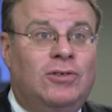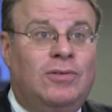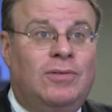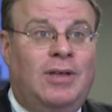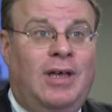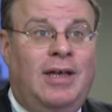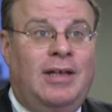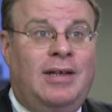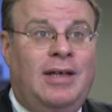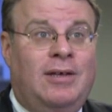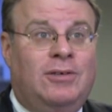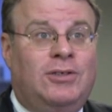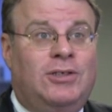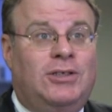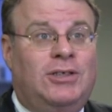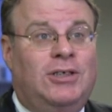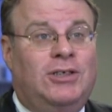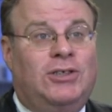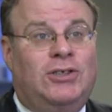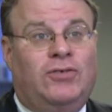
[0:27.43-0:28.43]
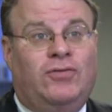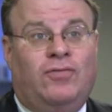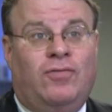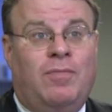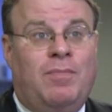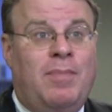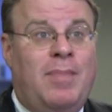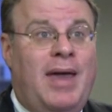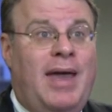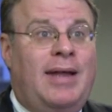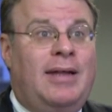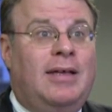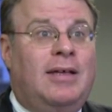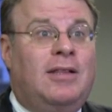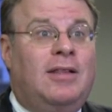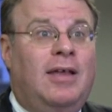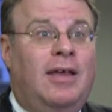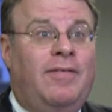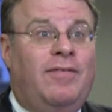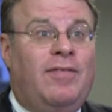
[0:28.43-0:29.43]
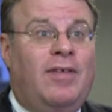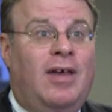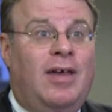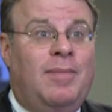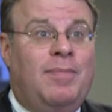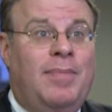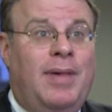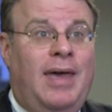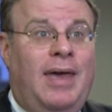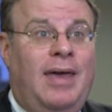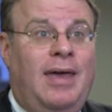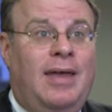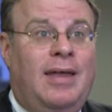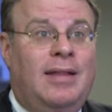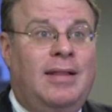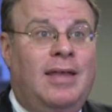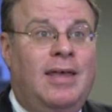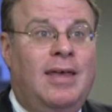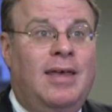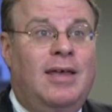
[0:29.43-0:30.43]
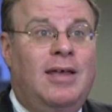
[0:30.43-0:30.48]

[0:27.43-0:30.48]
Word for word: Do they announce this dramatic lifetime ban,